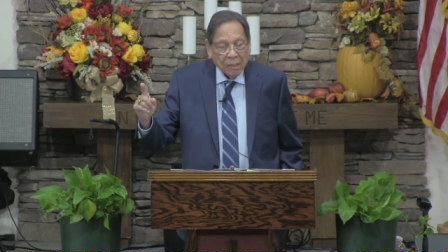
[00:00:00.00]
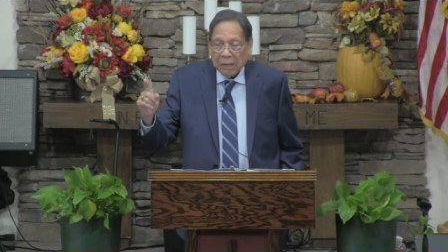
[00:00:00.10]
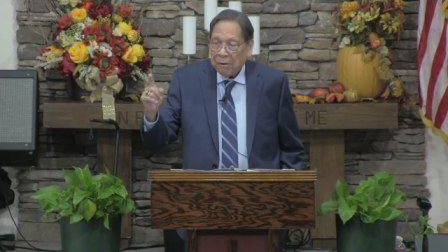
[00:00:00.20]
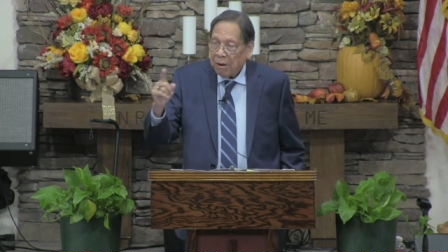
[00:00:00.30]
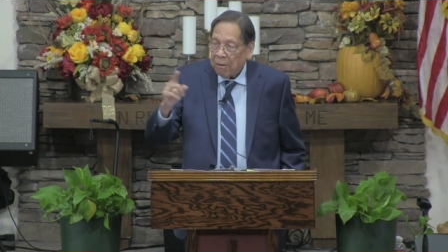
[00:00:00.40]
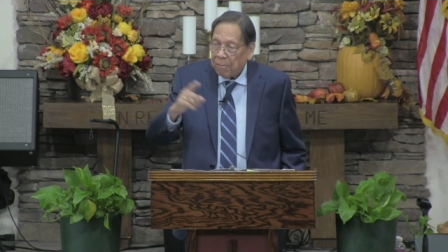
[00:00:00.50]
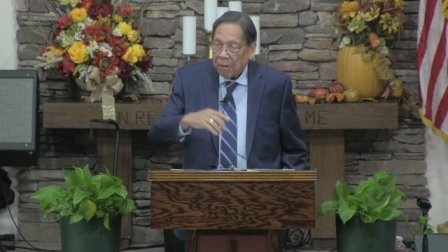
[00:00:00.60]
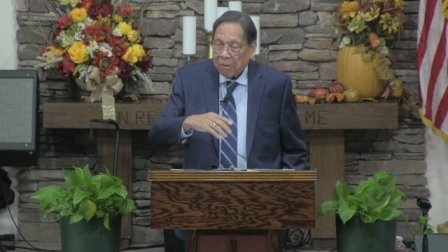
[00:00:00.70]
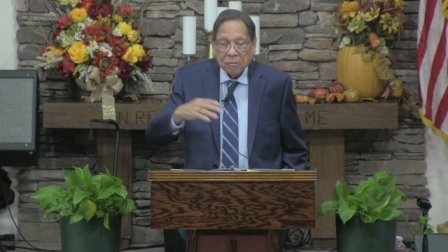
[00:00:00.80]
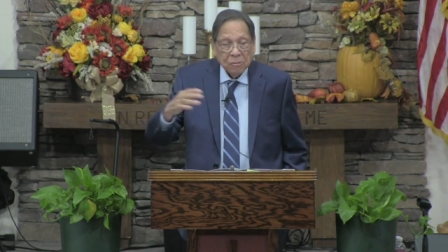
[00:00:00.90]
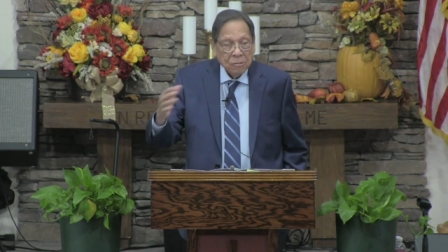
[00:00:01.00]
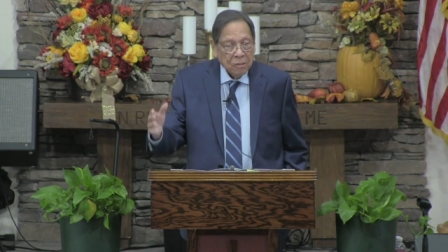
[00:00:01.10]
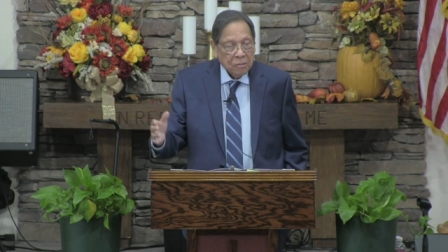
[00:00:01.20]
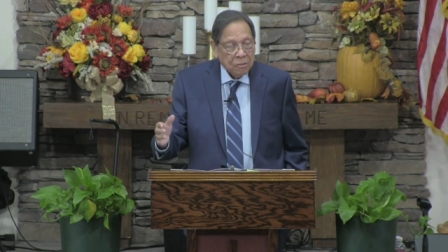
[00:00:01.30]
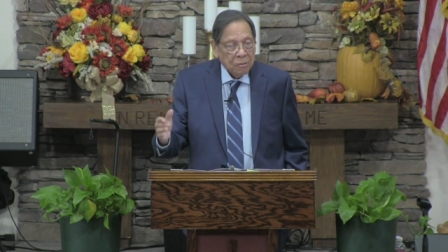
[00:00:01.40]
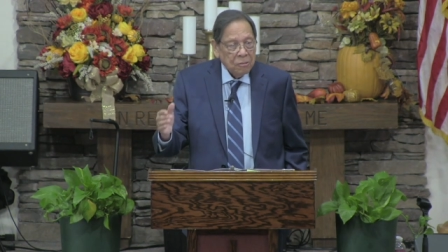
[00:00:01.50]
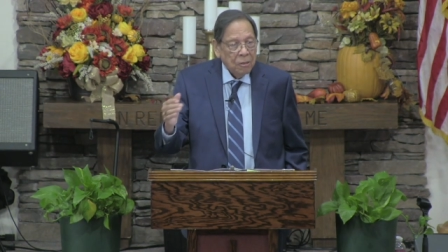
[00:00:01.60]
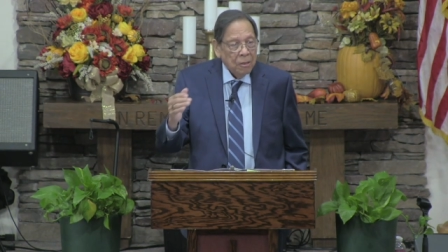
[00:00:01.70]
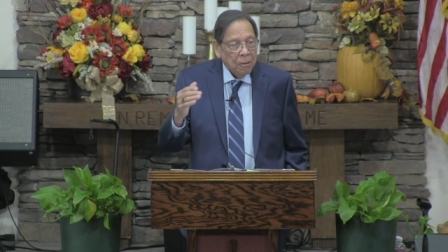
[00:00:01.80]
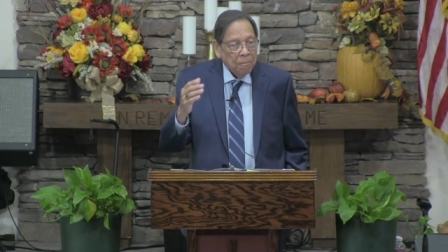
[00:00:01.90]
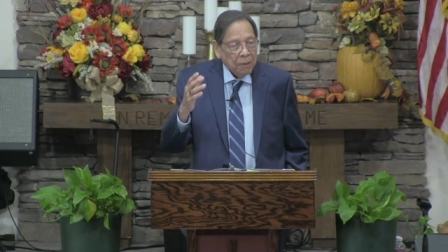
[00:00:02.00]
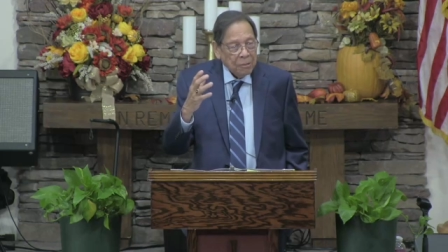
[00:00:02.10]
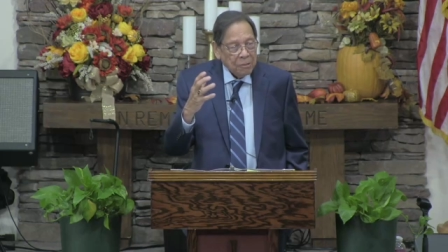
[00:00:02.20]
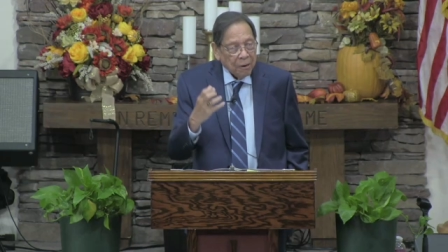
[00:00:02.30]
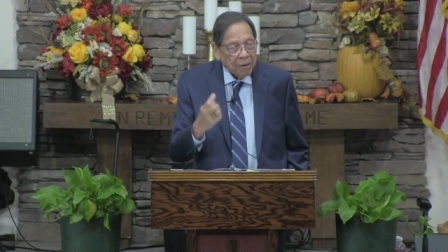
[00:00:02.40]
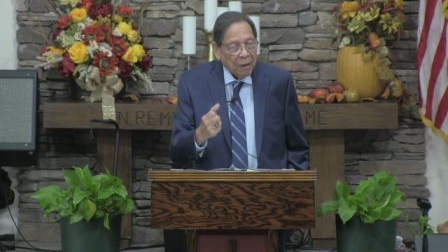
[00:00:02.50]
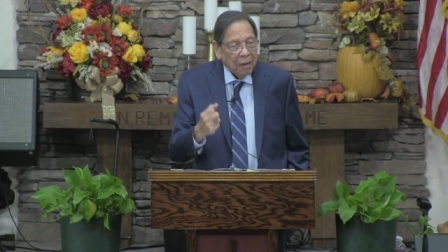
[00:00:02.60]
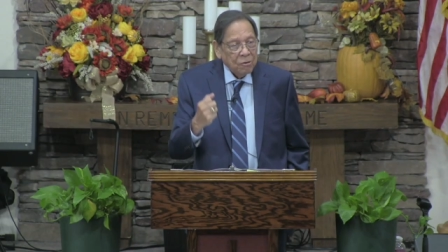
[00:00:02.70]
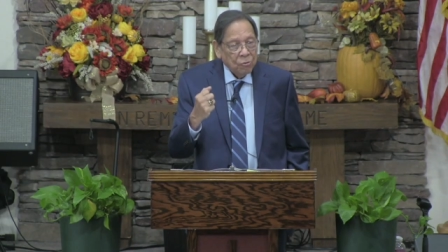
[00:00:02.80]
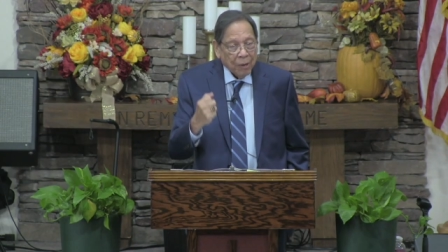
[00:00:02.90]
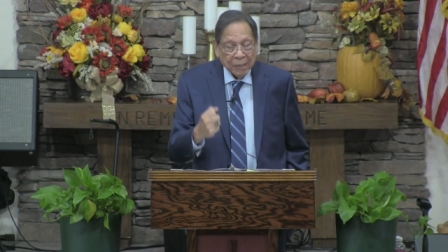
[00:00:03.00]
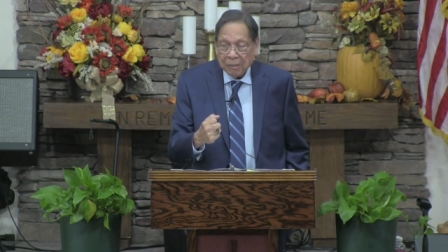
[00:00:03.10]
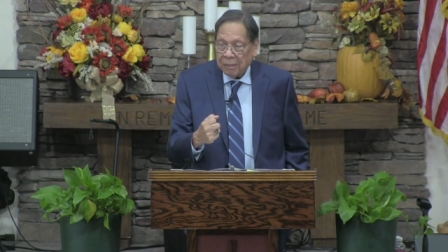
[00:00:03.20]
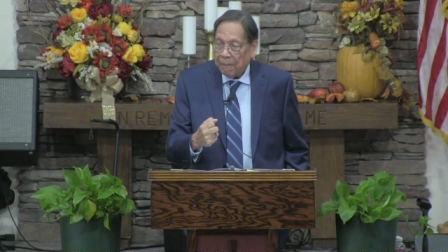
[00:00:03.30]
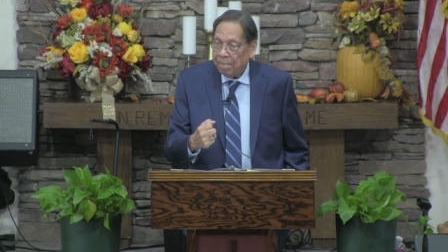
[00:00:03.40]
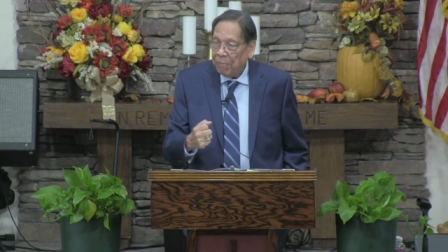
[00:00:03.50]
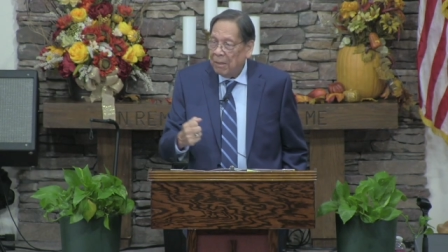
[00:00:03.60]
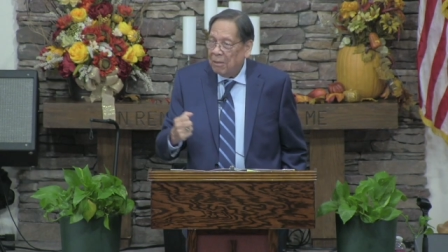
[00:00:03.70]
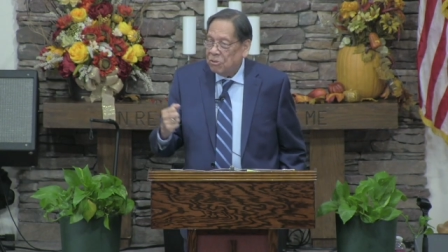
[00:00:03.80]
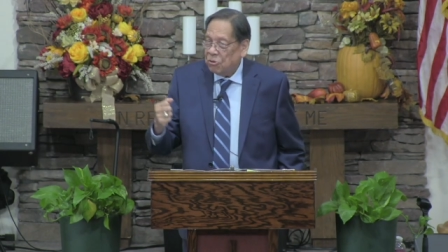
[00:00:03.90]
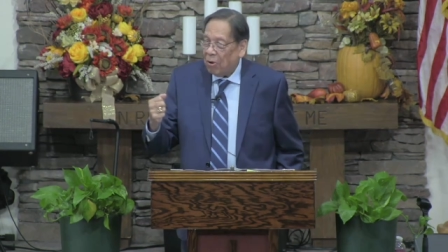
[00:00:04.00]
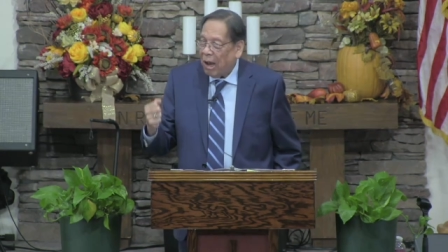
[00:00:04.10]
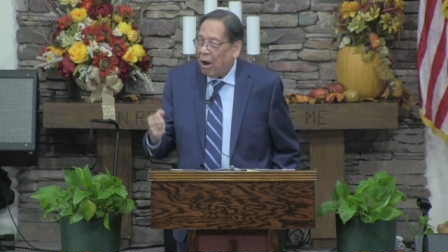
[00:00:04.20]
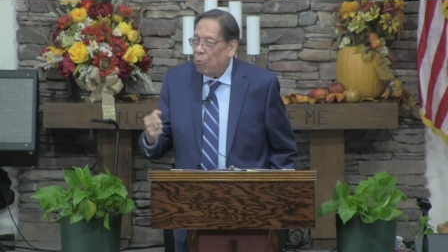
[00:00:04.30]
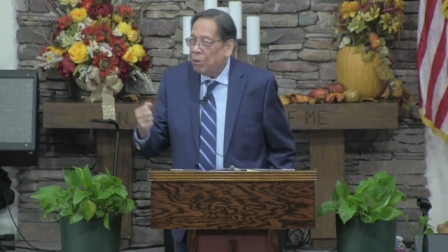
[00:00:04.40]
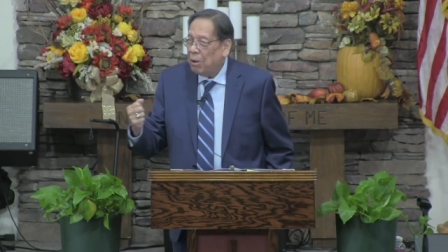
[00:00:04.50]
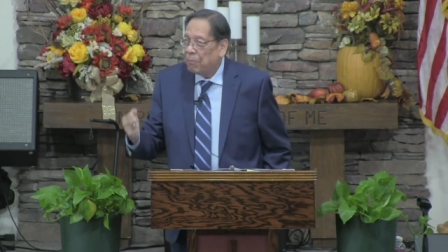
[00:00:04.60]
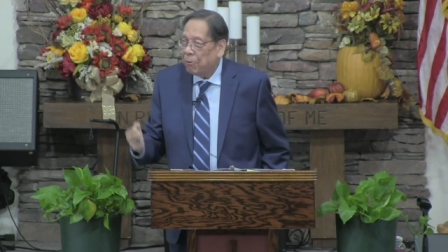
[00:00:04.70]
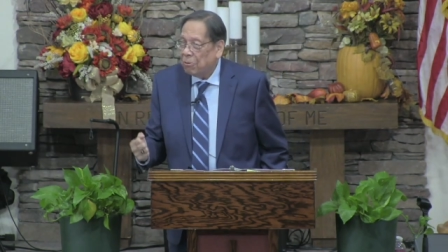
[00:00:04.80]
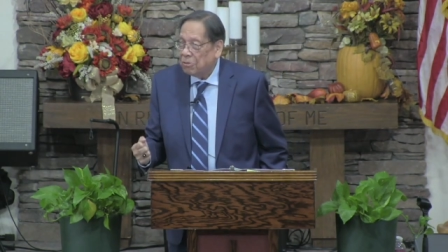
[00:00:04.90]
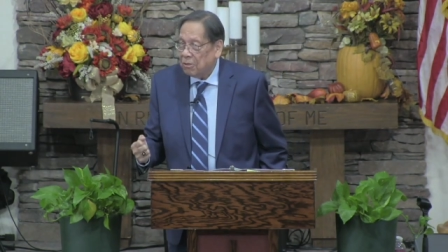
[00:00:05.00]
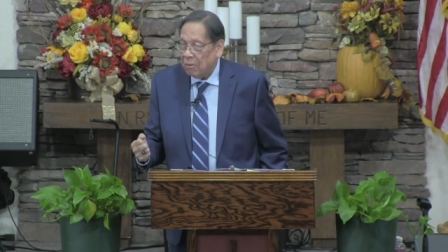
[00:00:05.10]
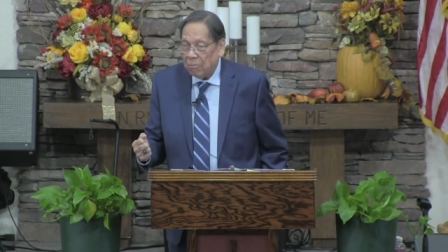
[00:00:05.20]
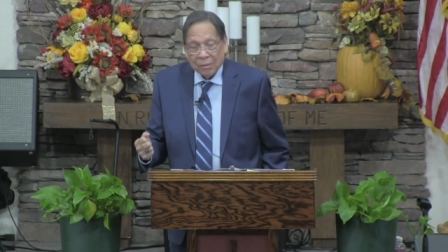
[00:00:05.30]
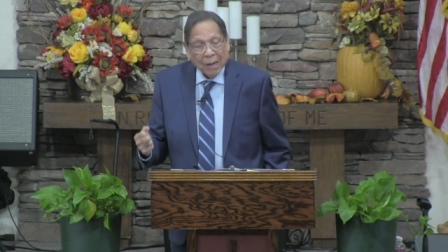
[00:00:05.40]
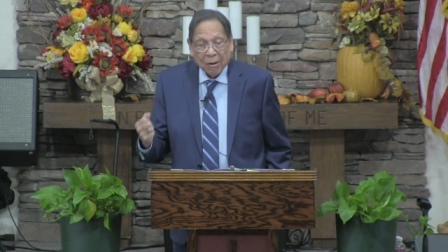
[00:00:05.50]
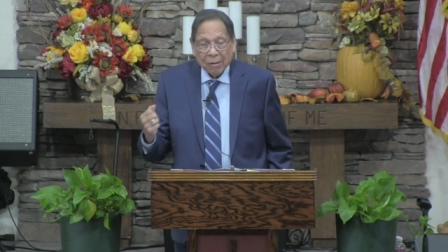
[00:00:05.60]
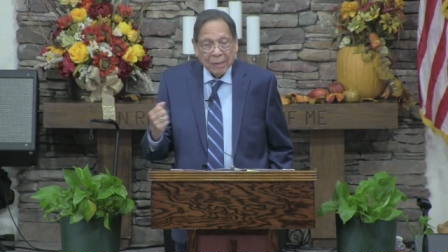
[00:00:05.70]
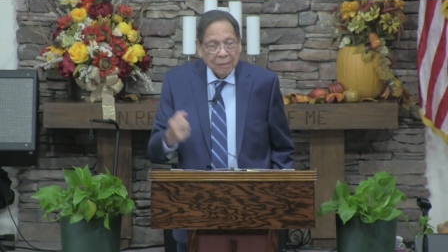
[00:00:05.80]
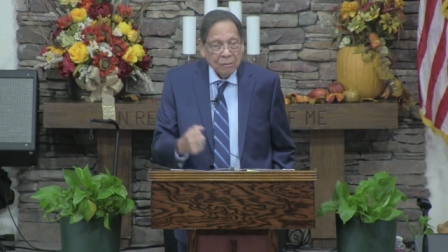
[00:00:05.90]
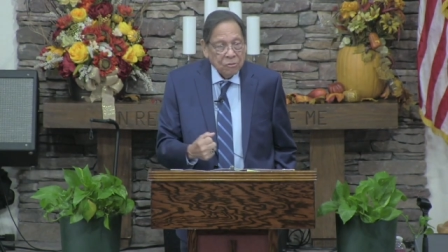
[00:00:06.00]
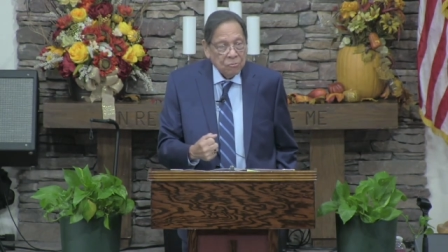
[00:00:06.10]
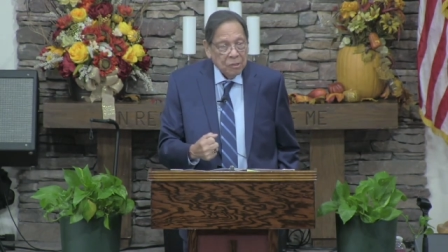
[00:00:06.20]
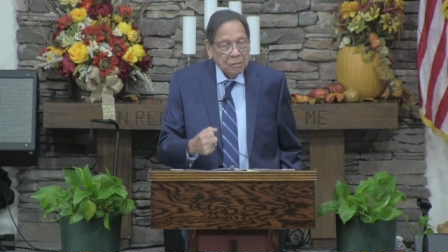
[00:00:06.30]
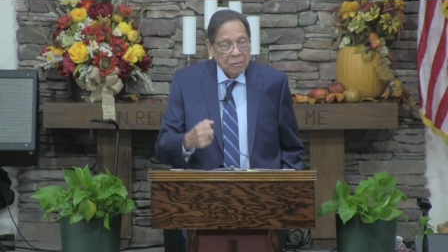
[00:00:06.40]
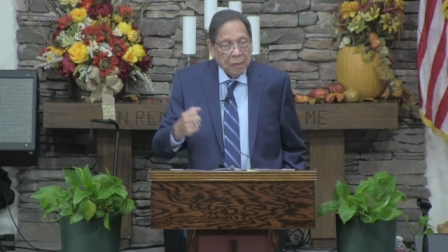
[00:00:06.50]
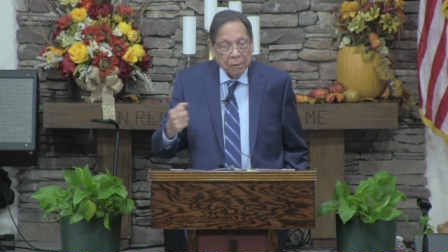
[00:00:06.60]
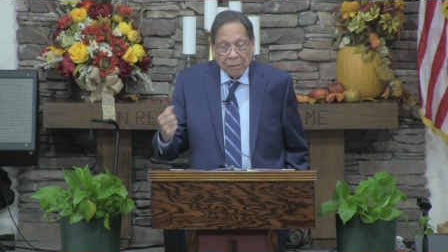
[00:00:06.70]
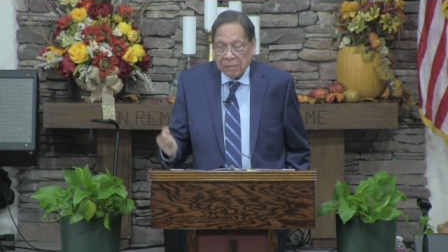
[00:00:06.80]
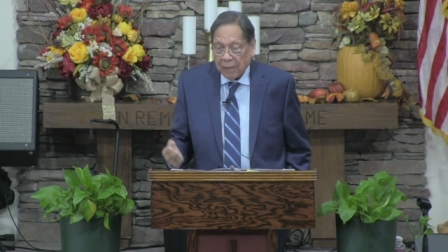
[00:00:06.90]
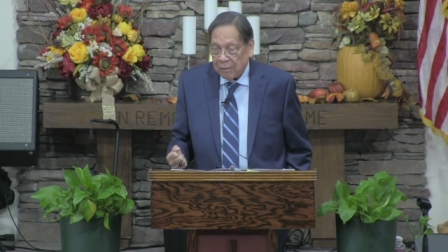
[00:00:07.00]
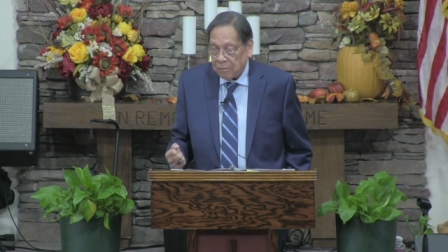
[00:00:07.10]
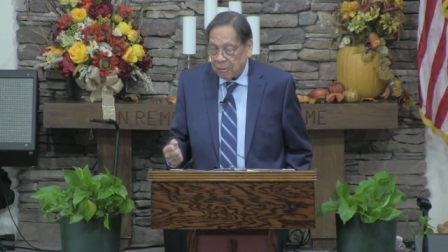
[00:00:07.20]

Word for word: They're our brothers and sisters because our God created them. So how we approach them, we're not going to hit the streets and carry signs